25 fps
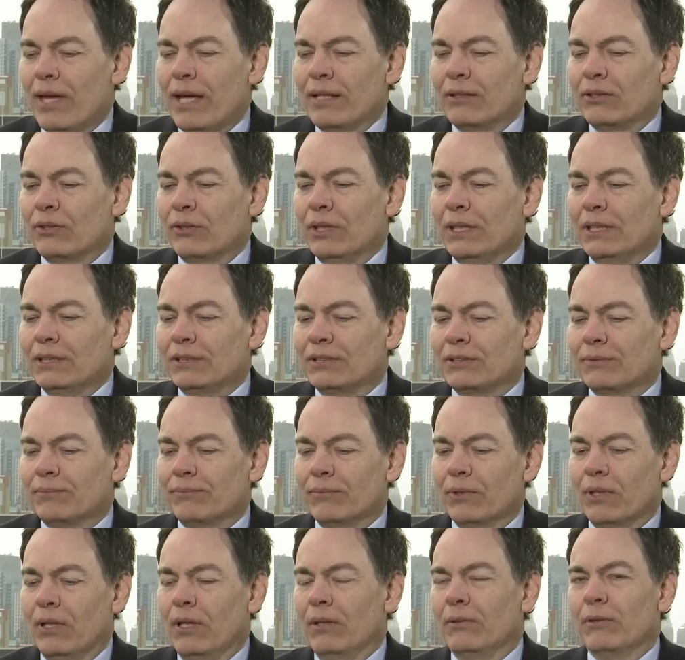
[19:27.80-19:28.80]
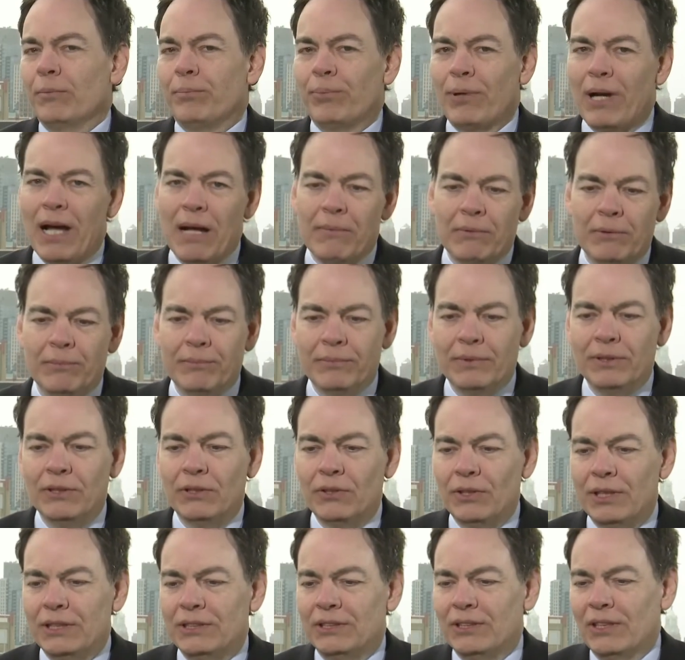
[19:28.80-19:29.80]
that Greece, the problem in
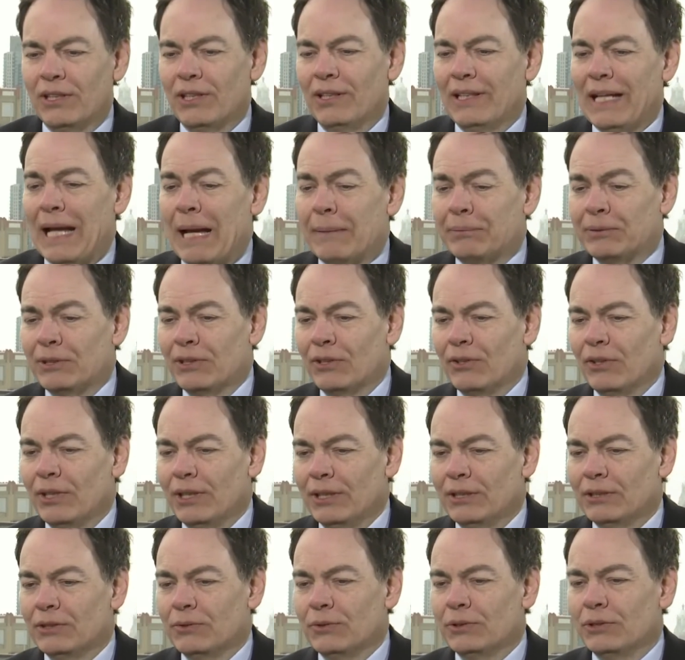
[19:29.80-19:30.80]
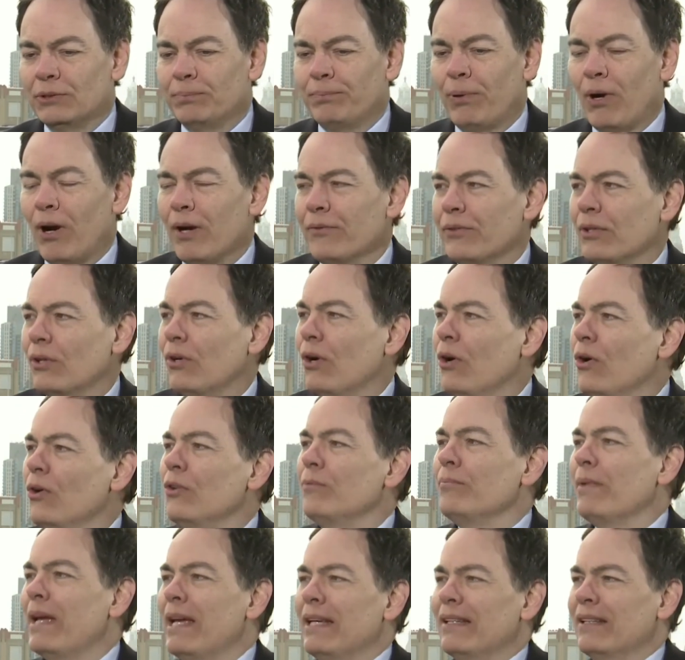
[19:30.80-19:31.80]
Greece, the collapse in Greece, was part their
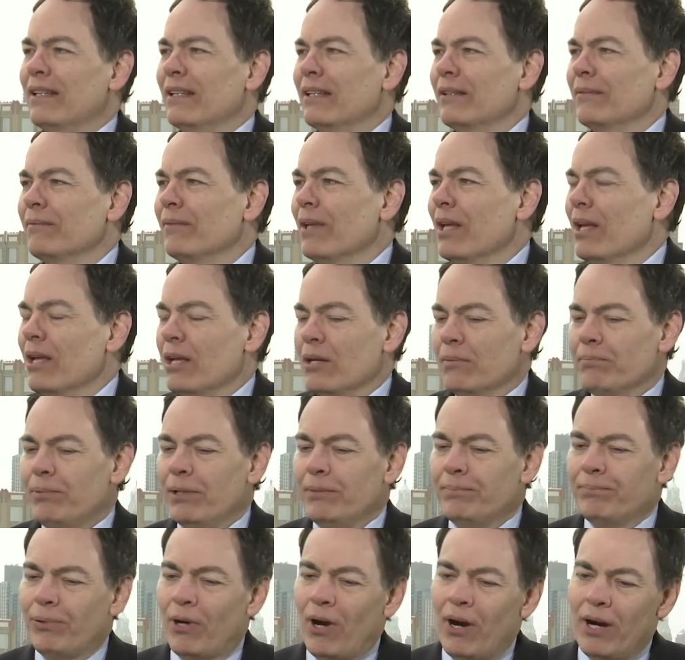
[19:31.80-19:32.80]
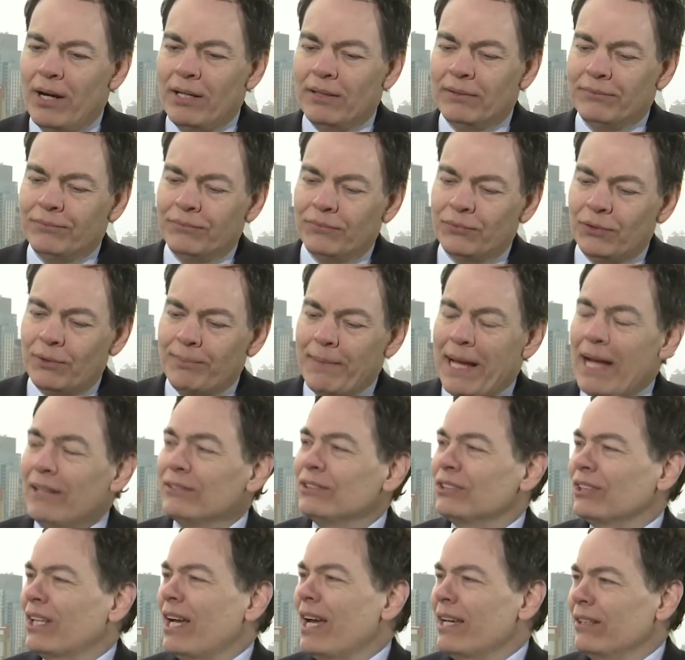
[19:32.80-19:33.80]
own making, but part from
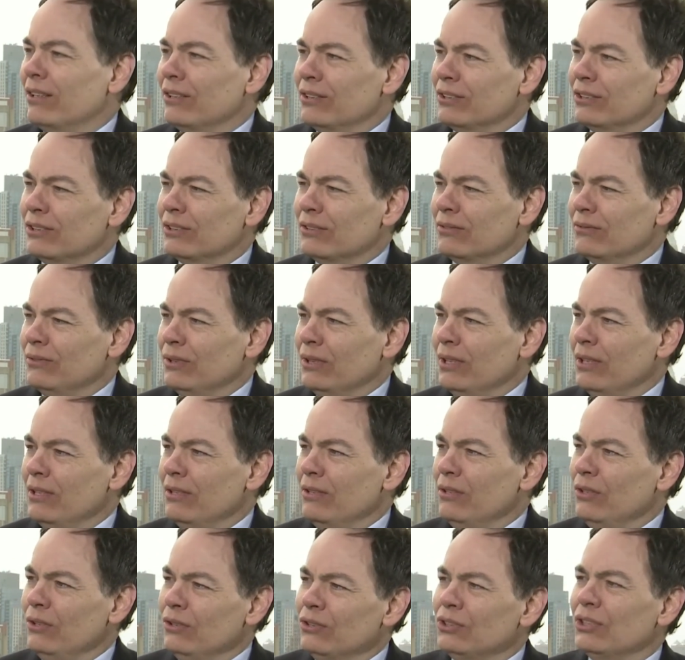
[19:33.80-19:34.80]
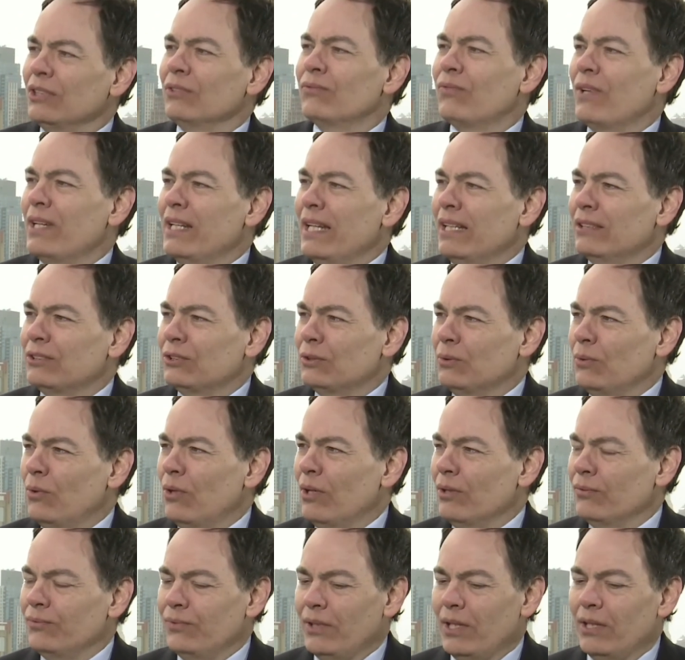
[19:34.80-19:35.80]
outsiders, really using financial
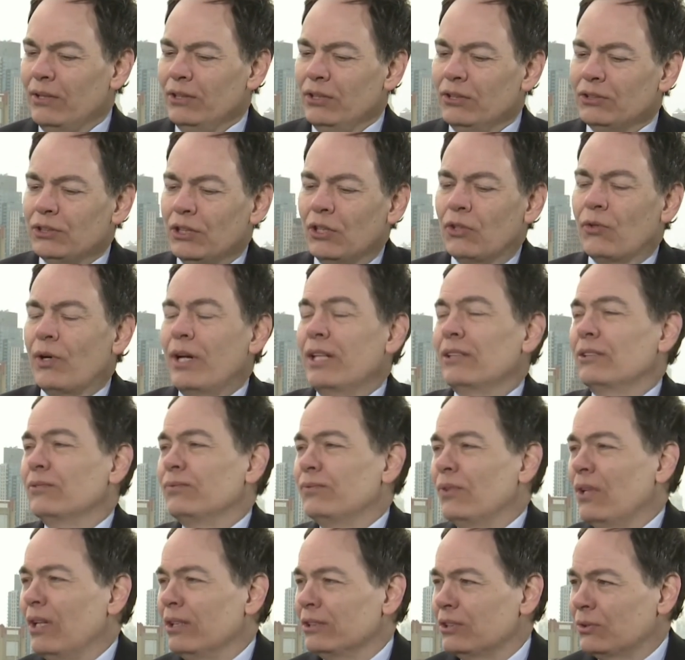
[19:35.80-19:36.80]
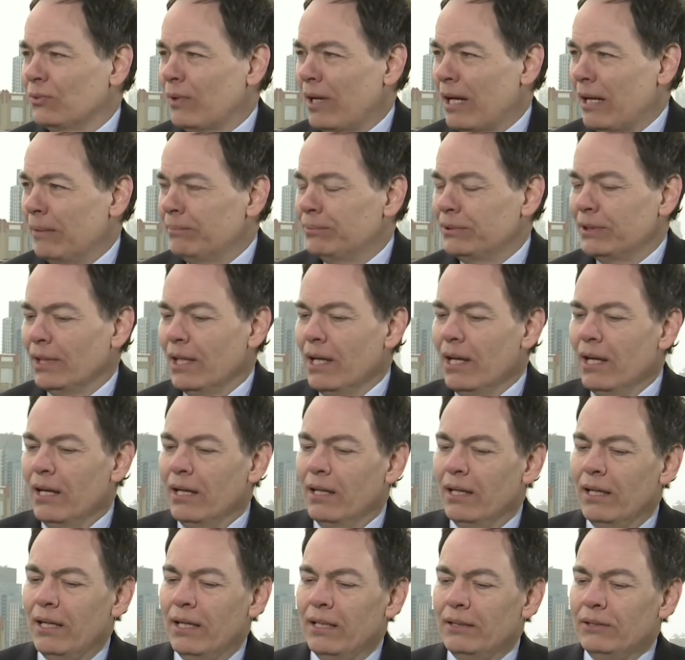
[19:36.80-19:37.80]
warfare, using credit default swaps,
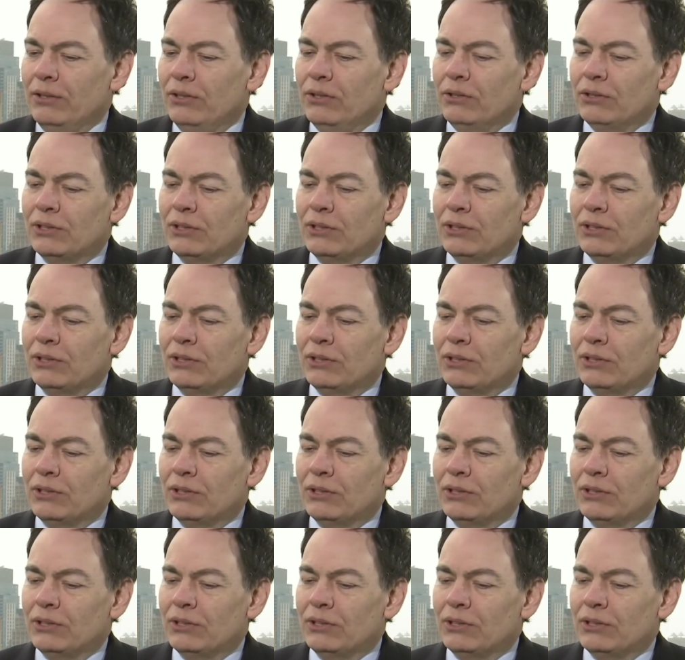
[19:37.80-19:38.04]
I